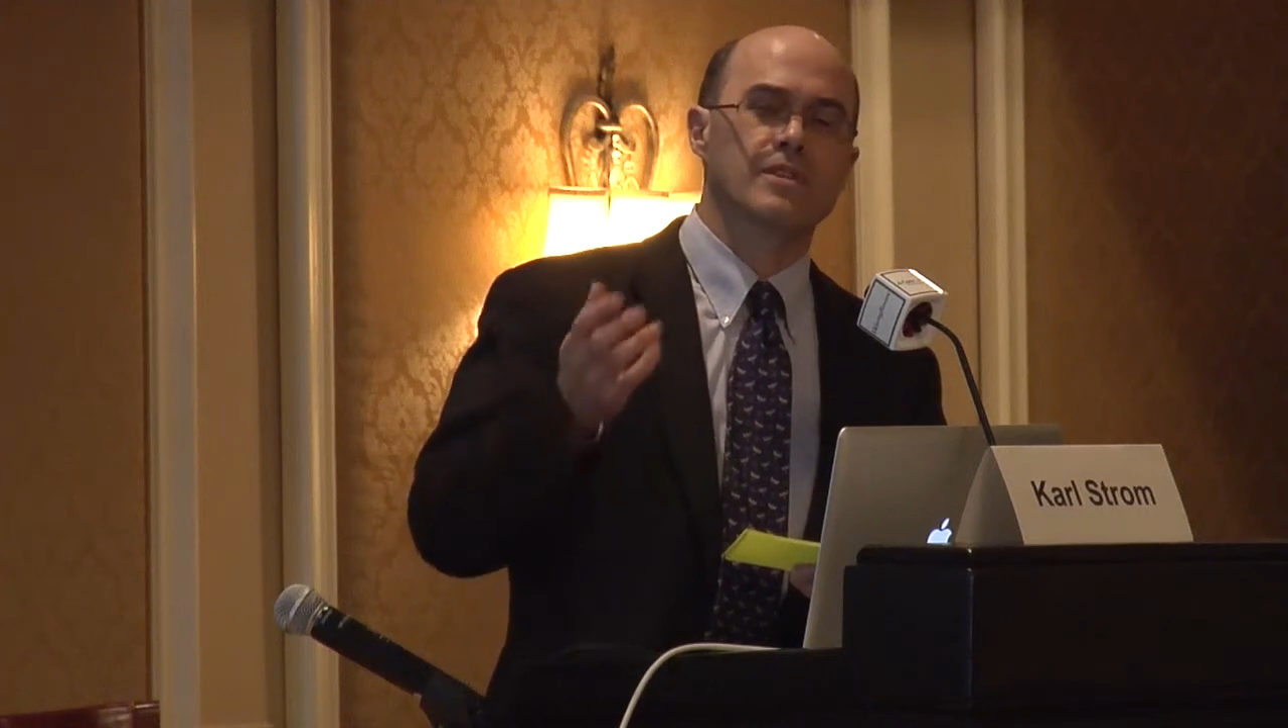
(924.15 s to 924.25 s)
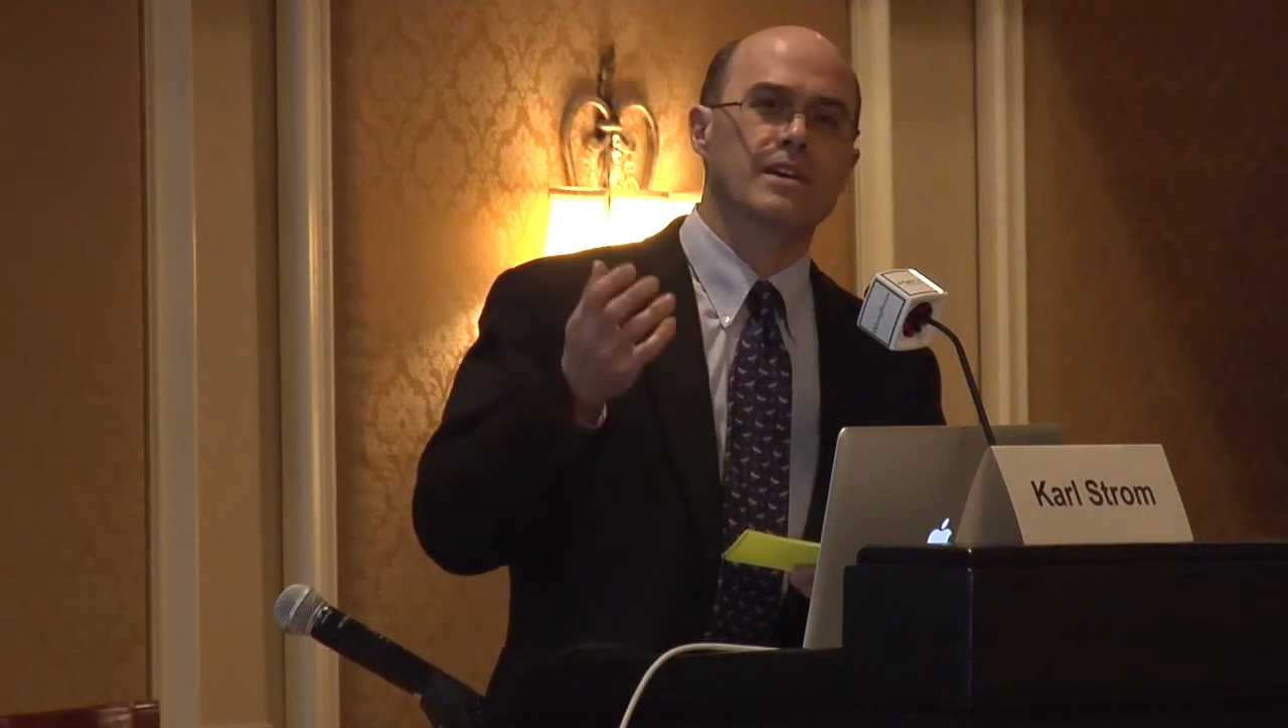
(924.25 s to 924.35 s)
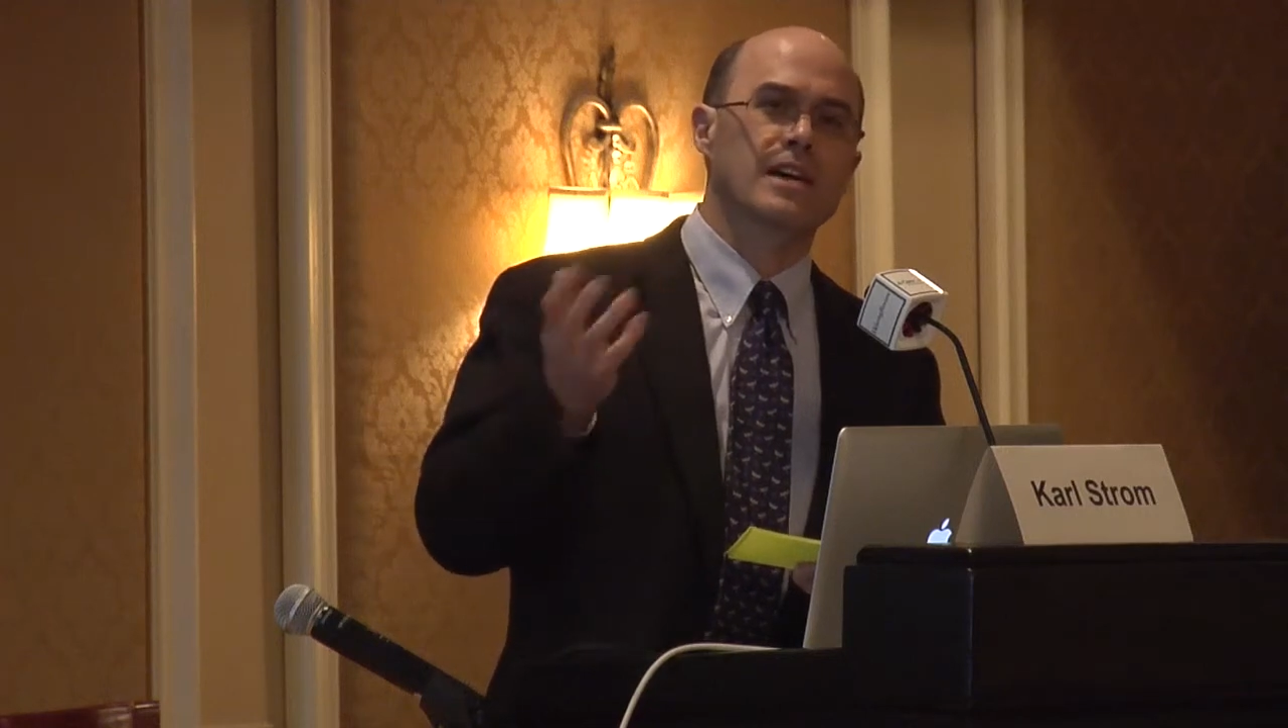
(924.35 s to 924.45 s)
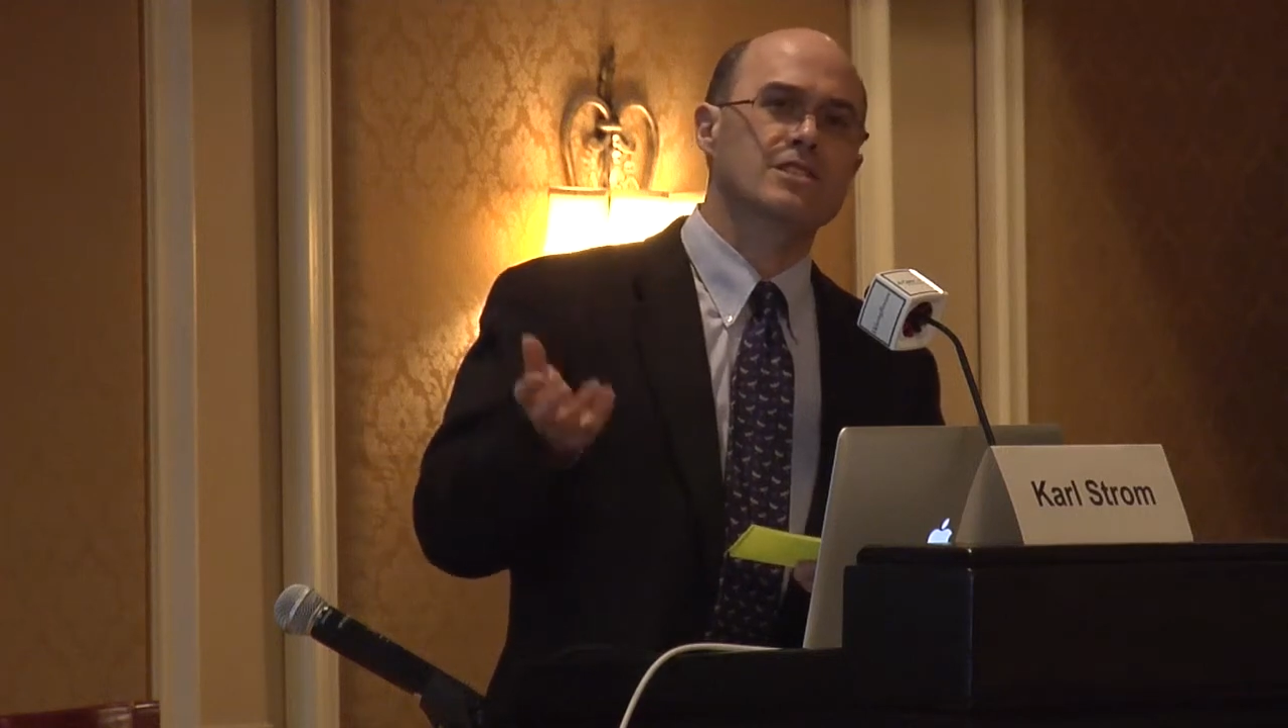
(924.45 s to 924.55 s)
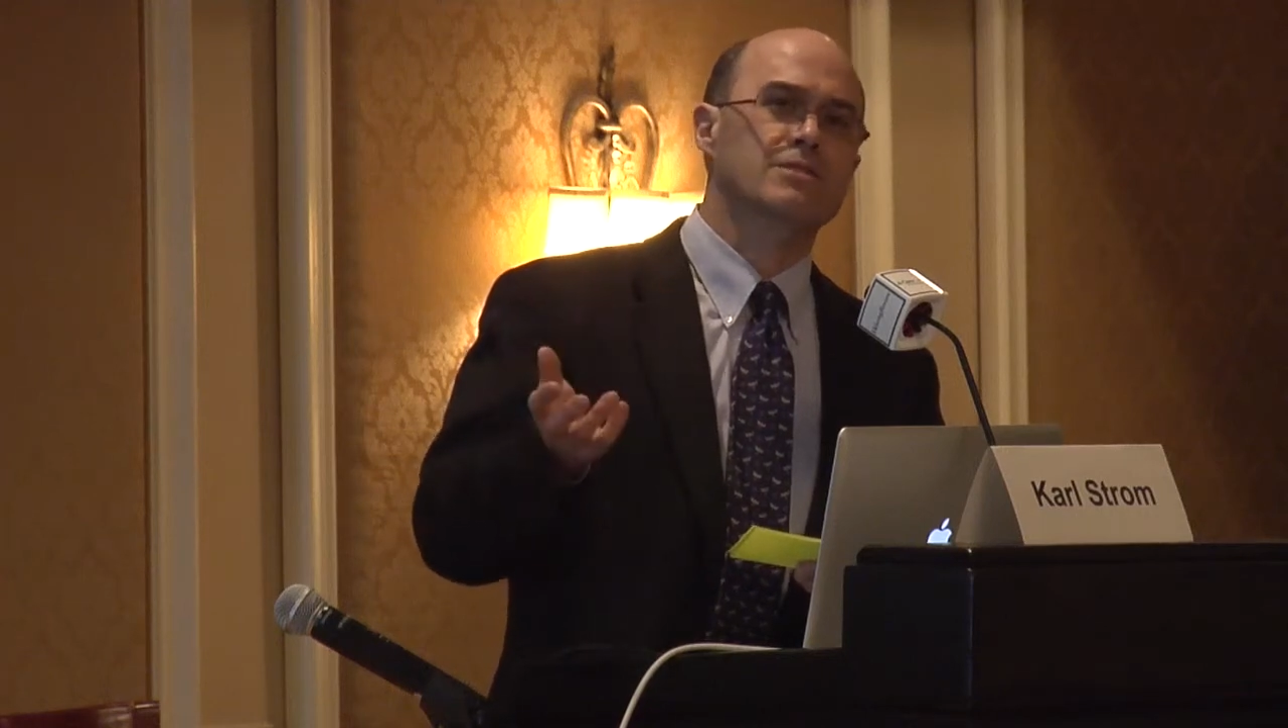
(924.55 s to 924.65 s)

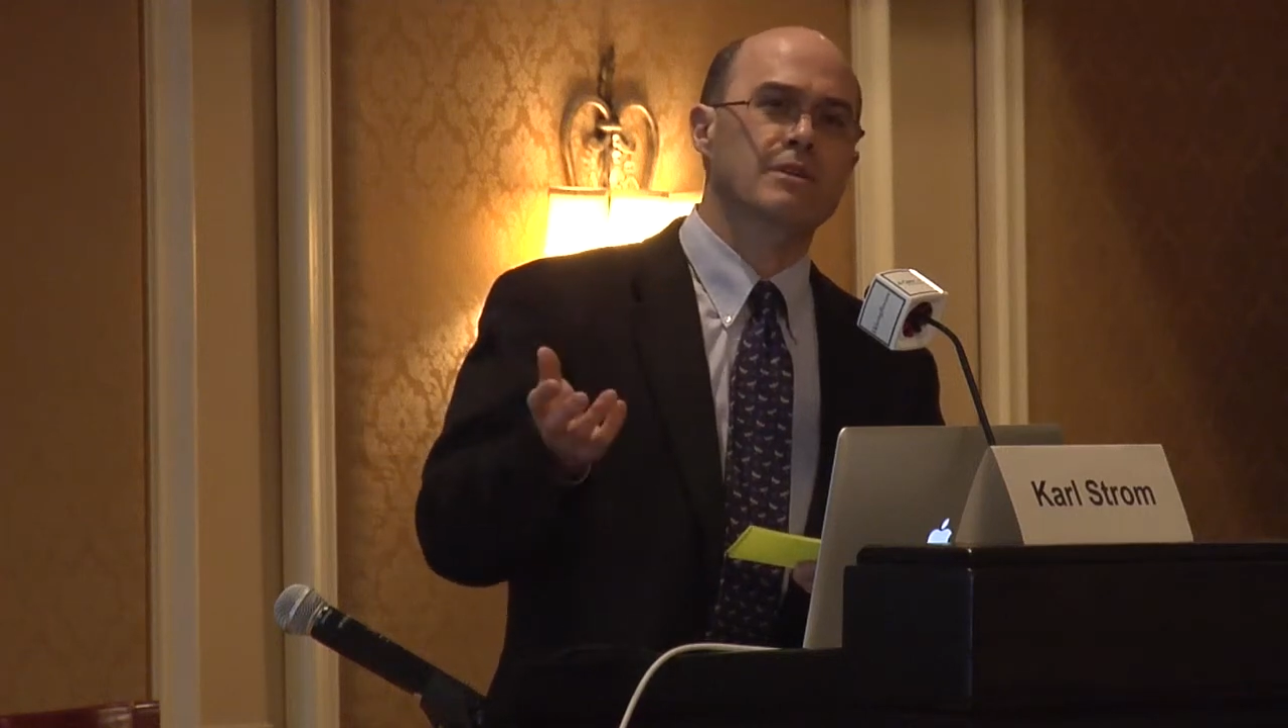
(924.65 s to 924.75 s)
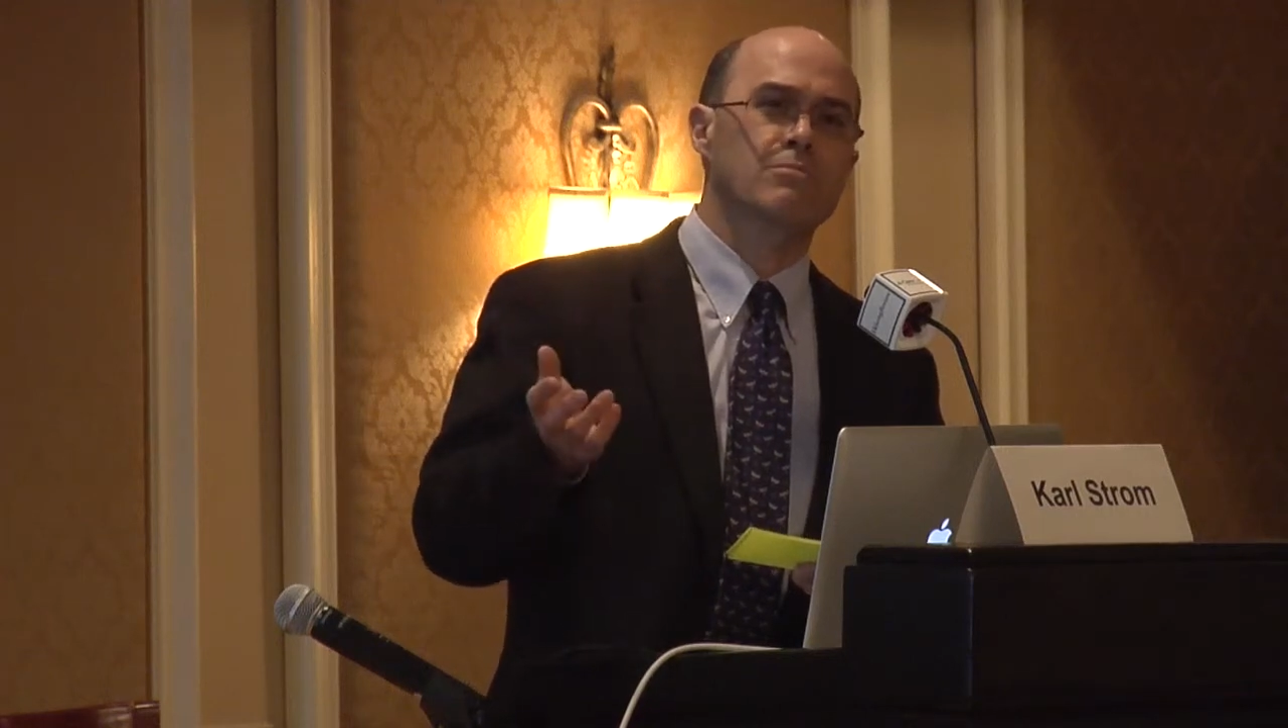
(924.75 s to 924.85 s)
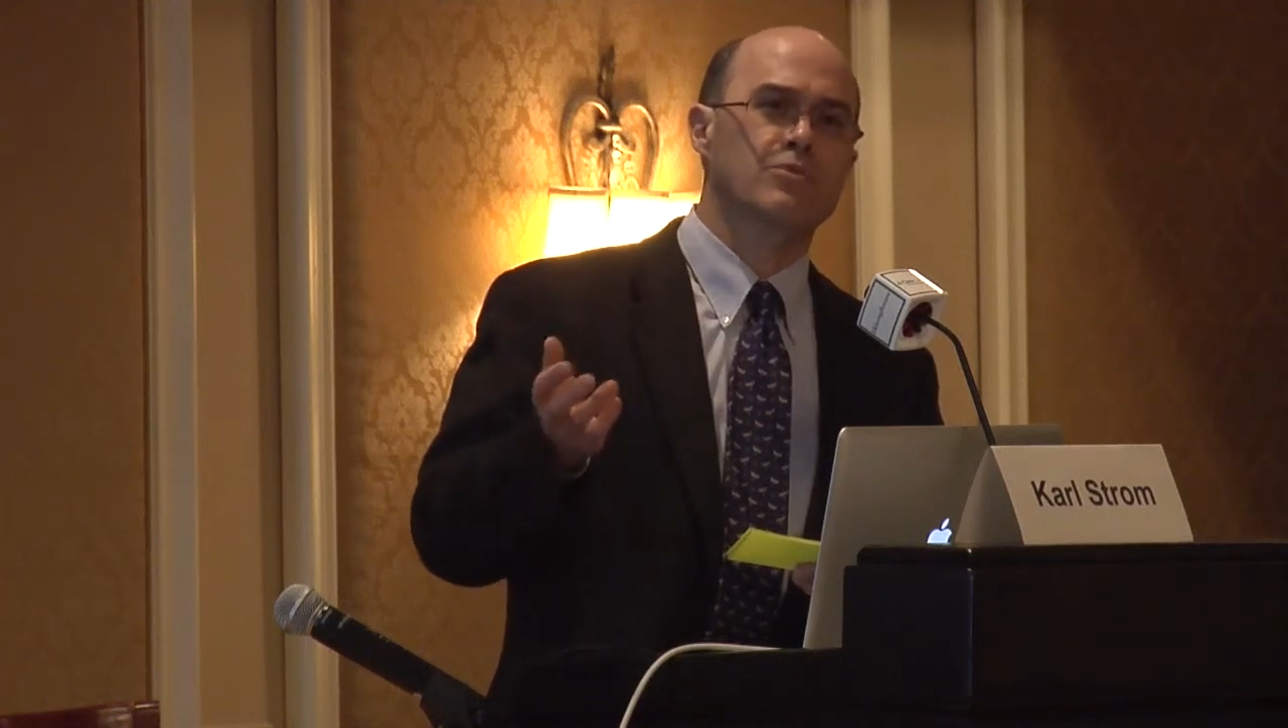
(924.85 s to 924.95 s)
they estimated